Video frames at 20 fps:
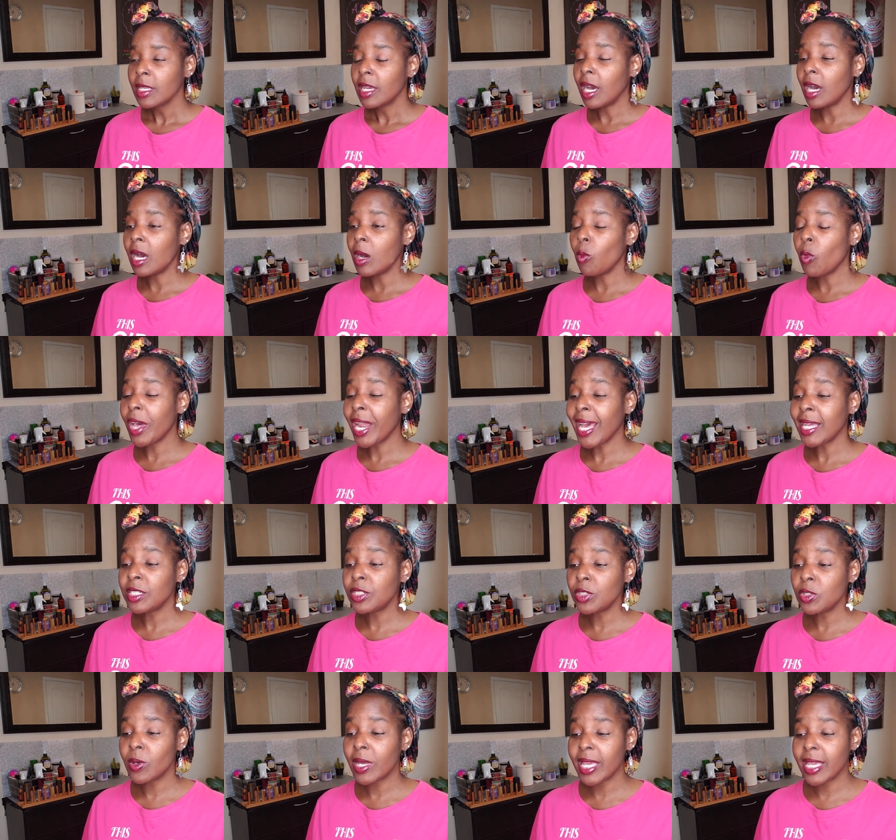Um, what I
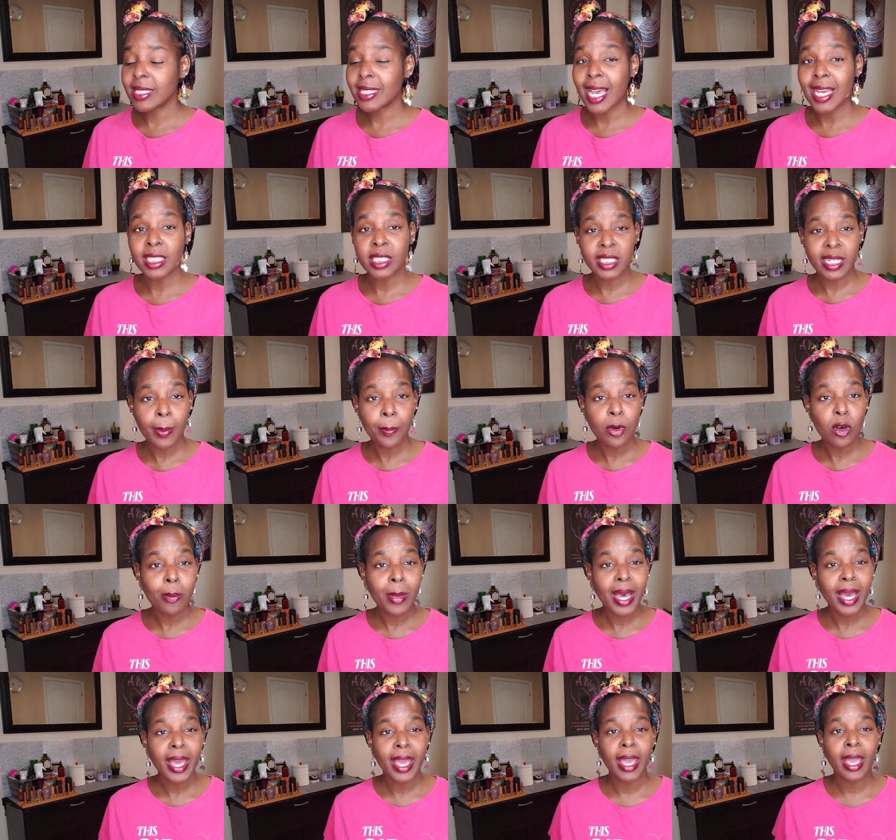do is I shampoo
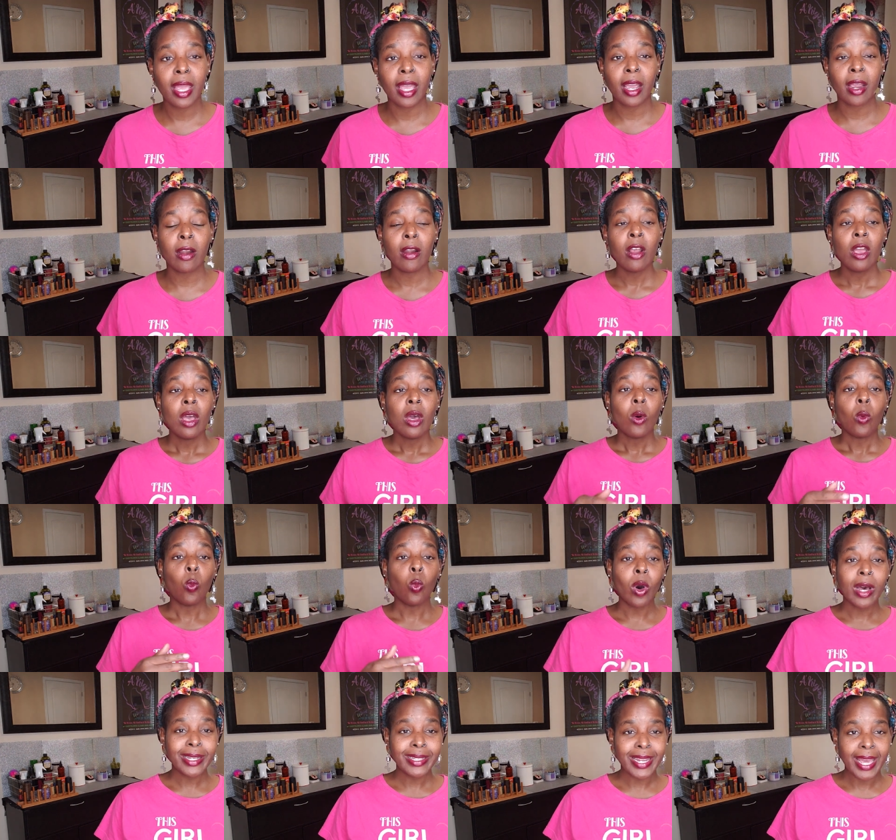my hair
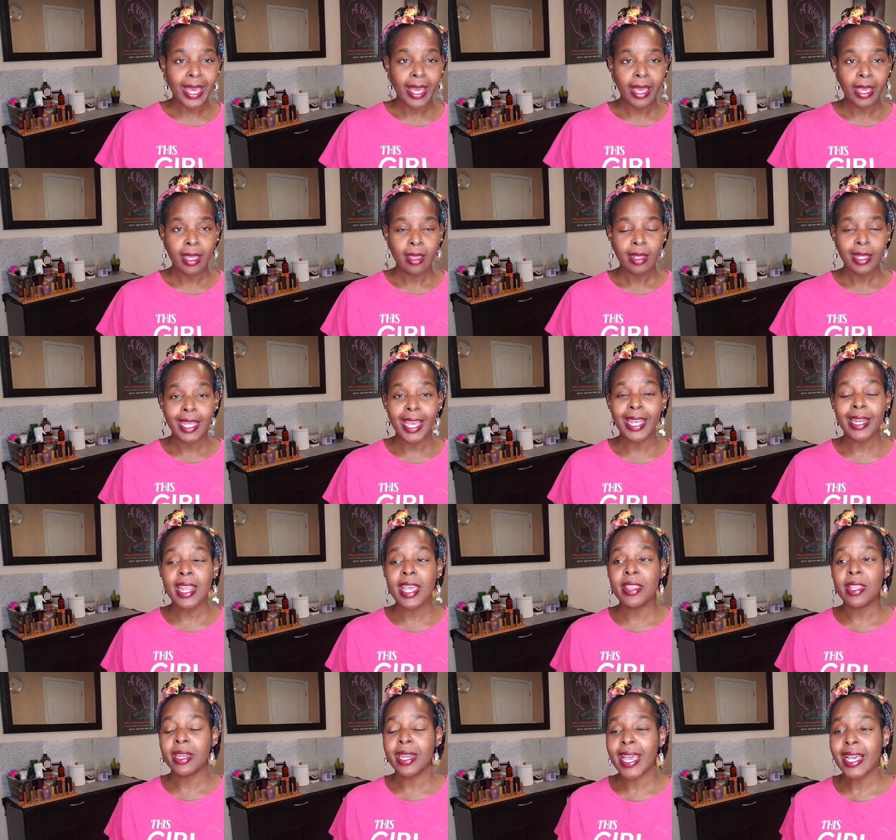one day, and
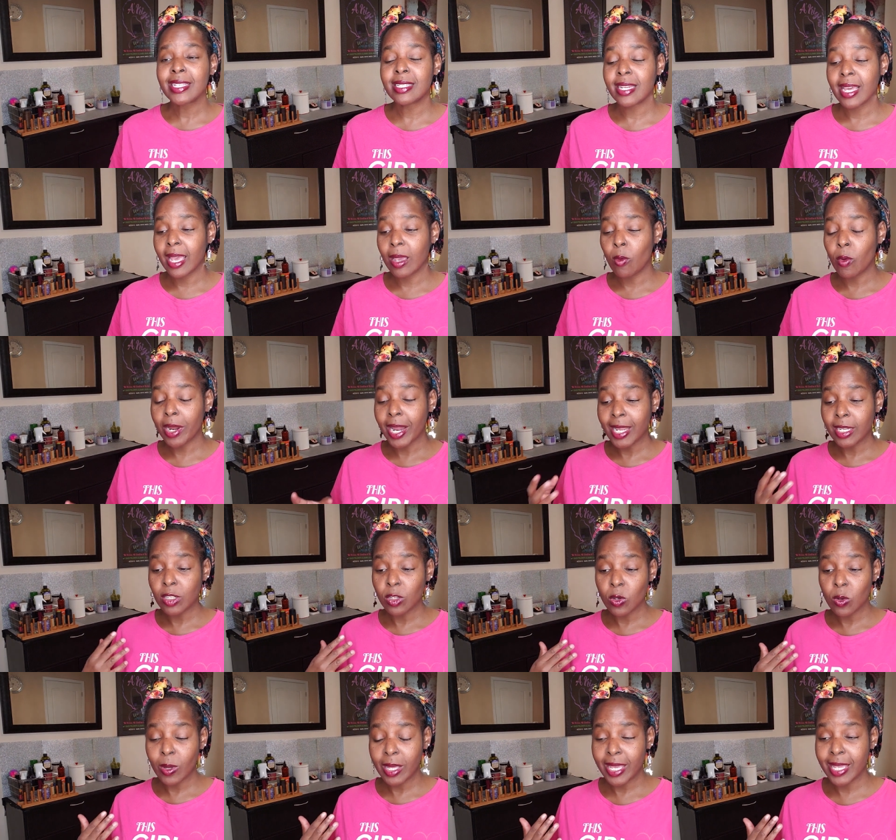then the next day what I
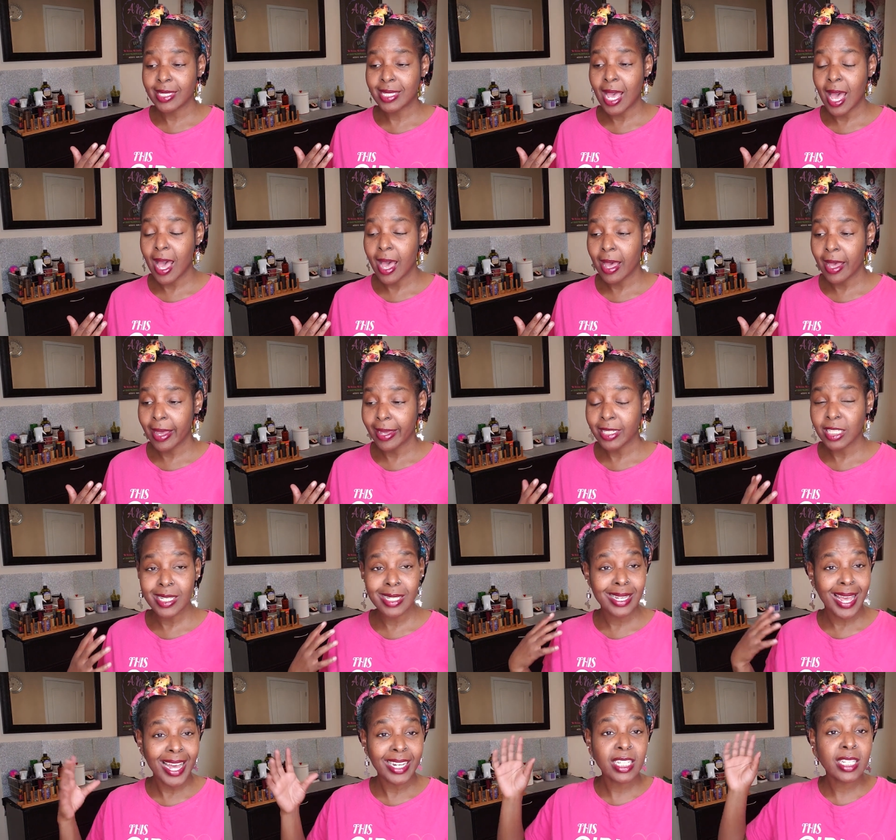do is I
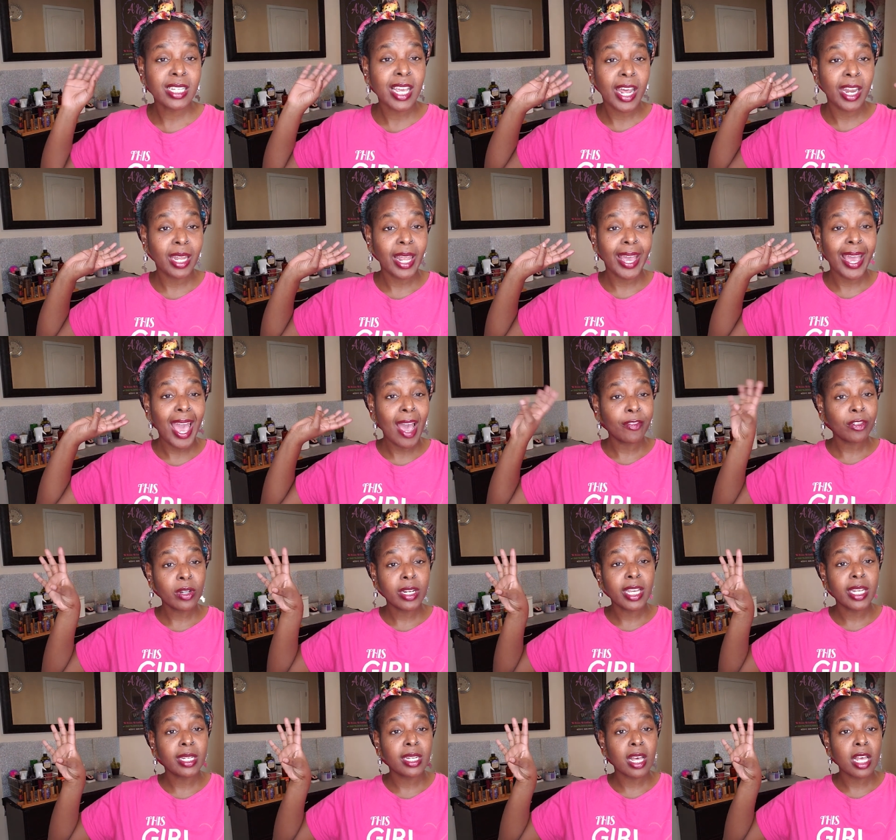just I just kind of like, after I
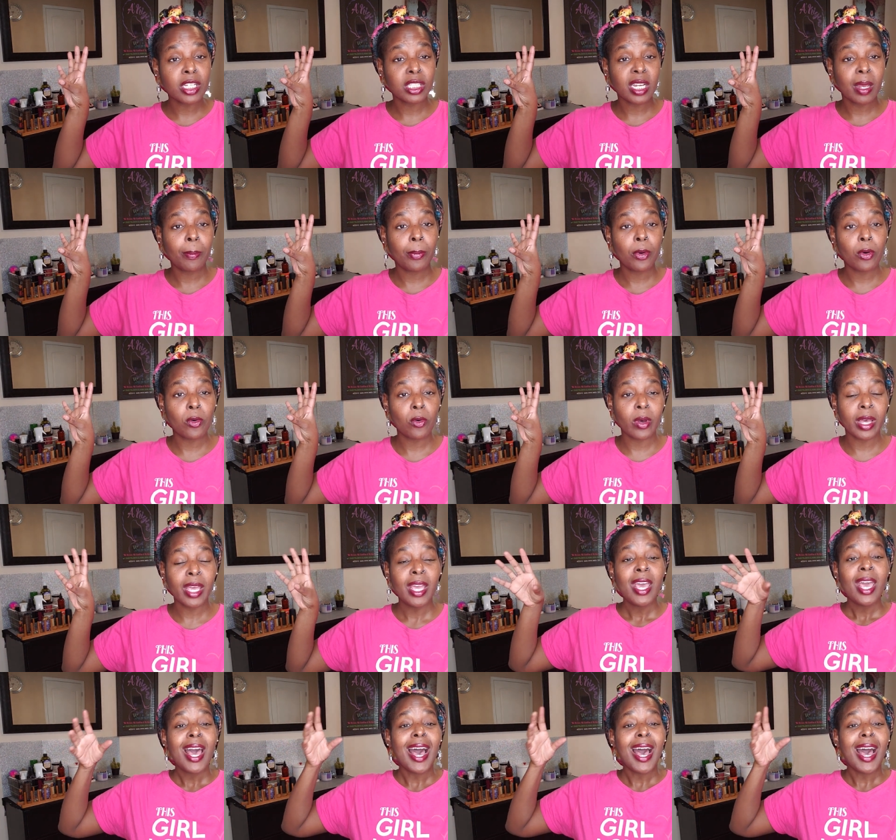get done shampooing,